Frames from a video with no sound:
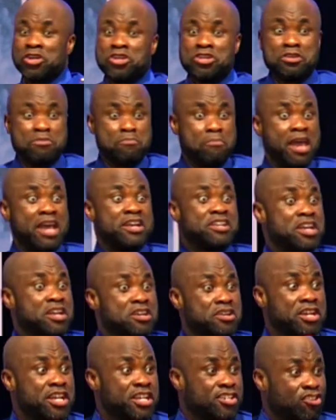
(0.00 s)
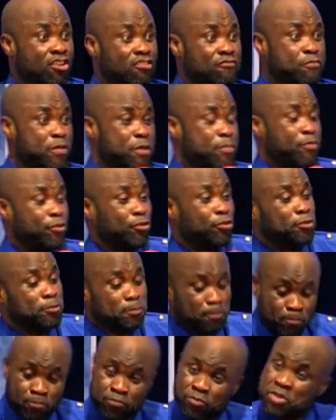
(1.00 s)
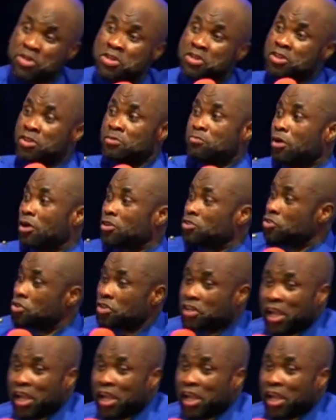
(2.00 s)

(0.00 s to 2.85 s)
he met the needs of people. But okay,